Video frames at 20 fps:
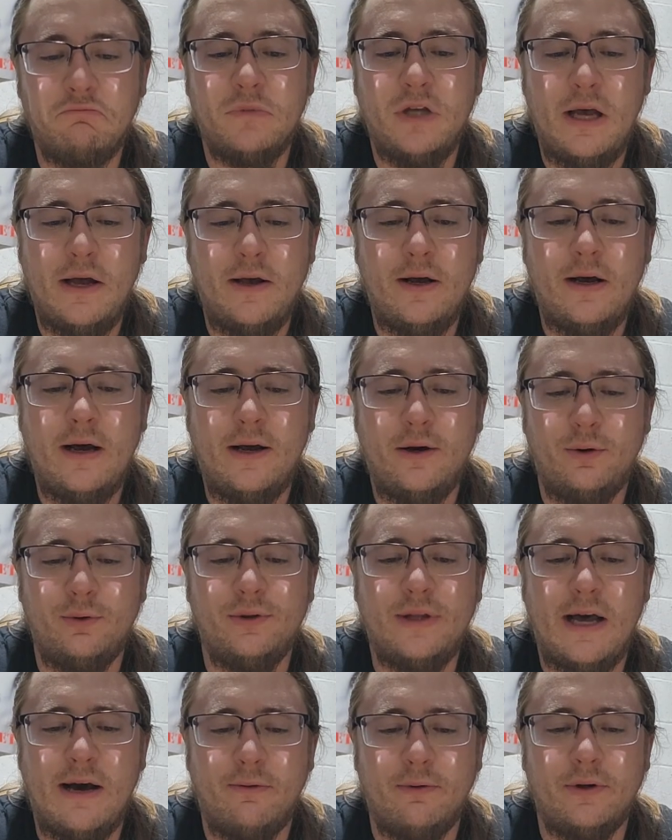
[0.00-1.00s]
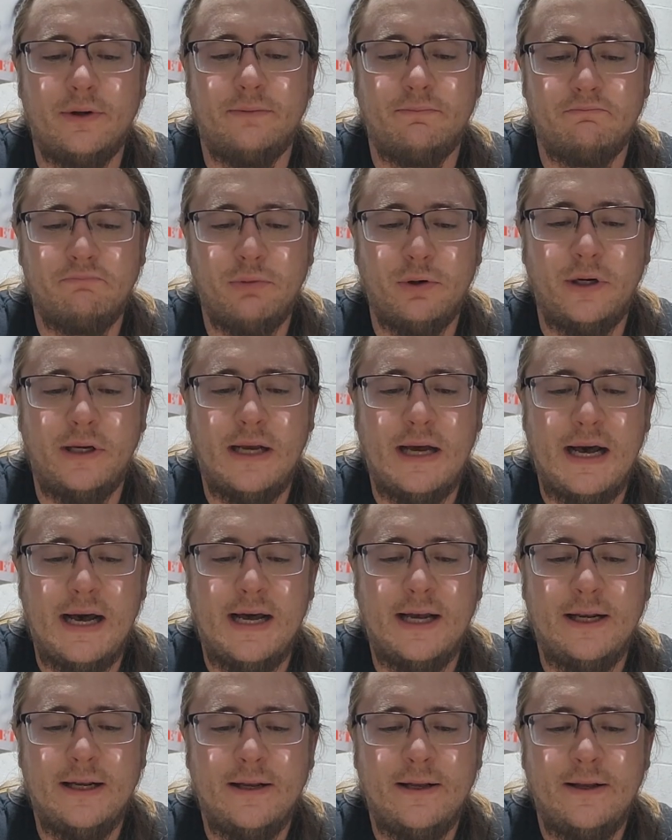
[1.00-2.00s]
I hold that one pretty
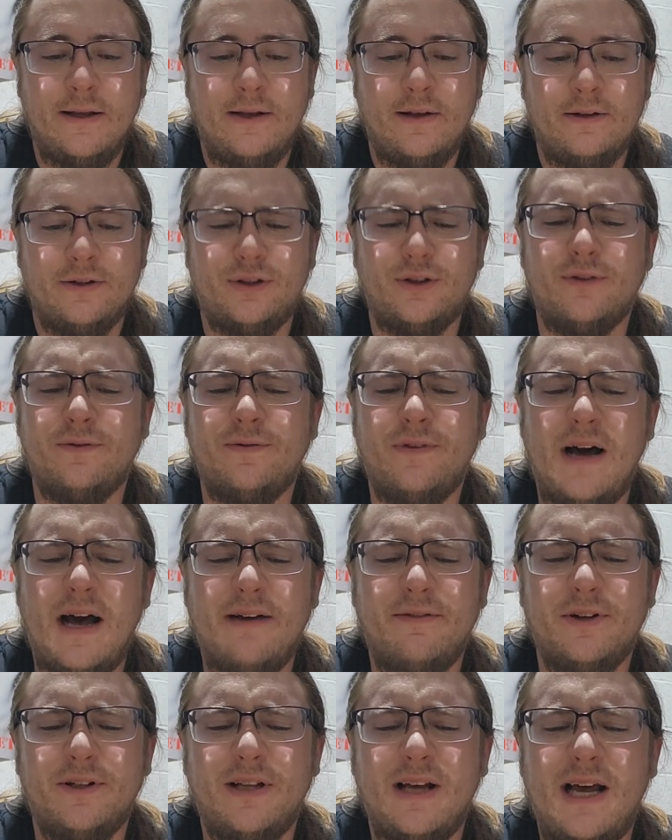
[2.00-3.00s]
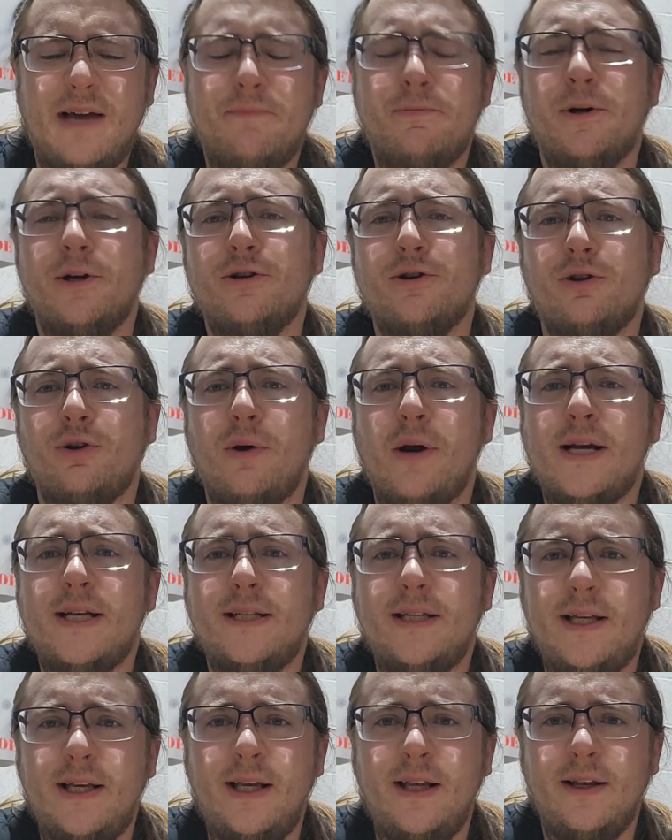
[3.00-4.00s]
high. Survivor Type, are you
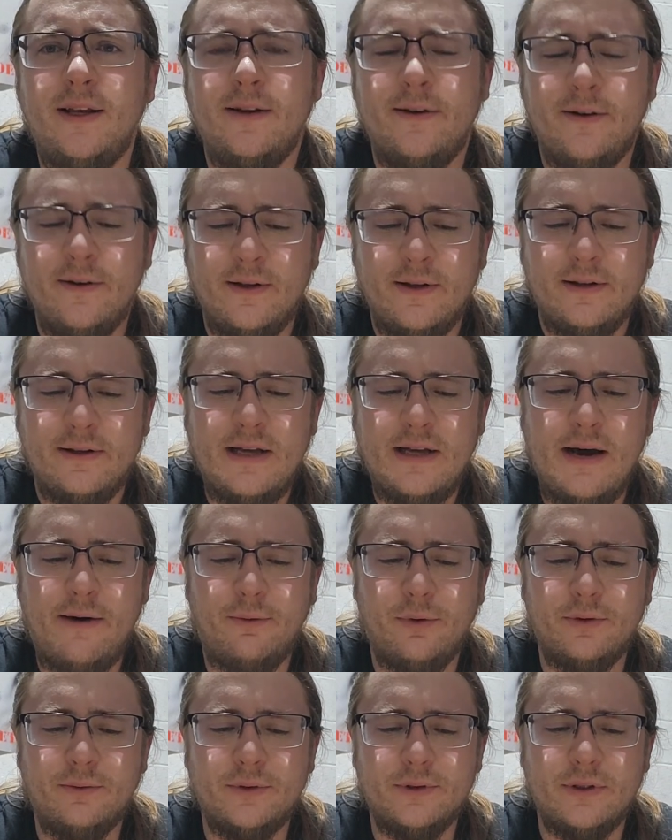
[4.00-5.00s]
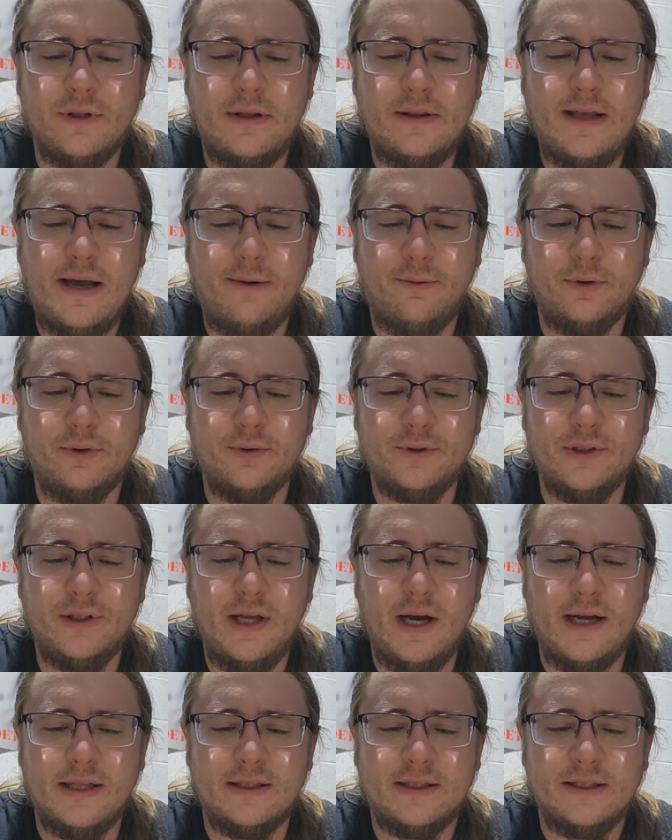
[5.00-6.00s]
crazy? That one was
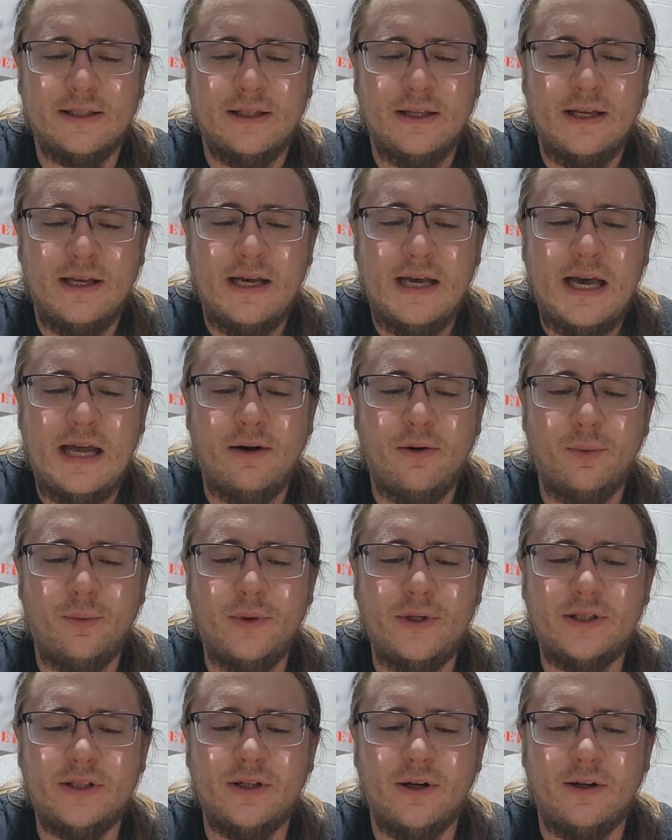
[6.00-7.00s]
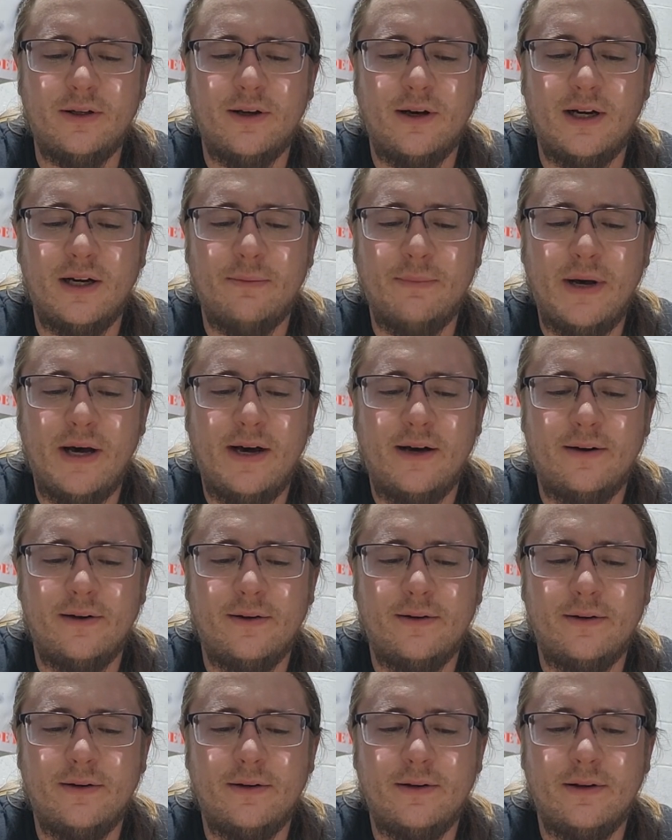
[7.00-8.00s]
nuts. And when we start talking
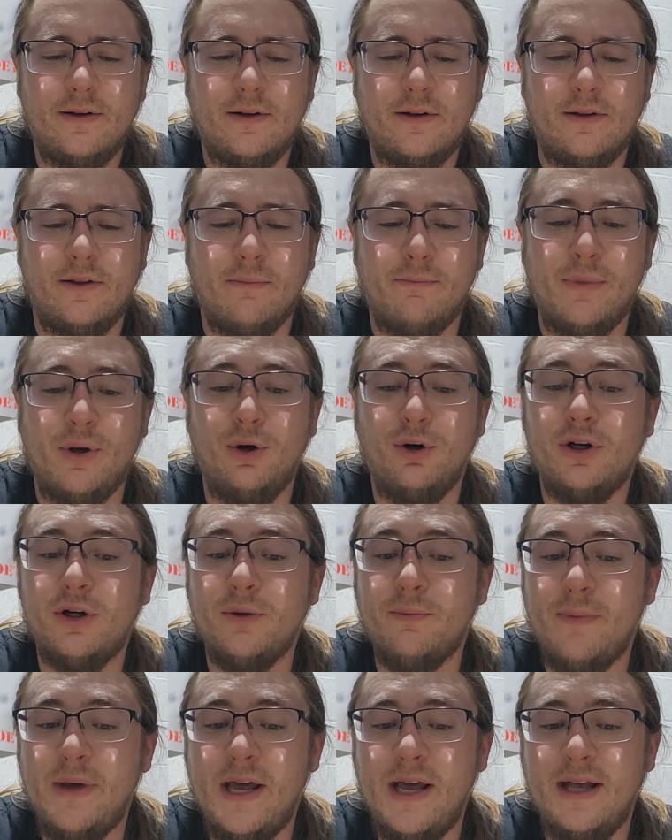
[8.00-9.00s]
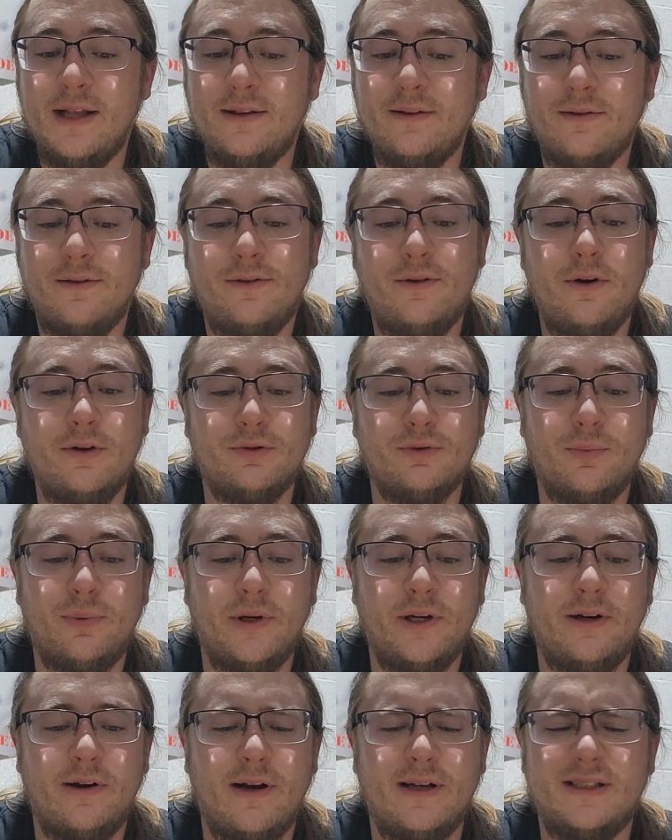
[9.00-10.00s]
about The Milkman, those were
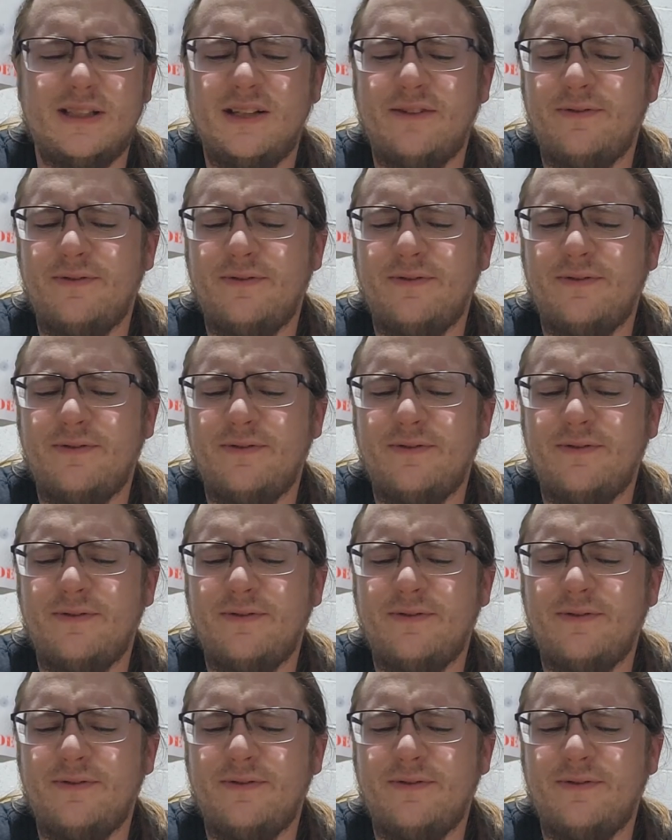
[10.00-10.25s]
pretty crazy.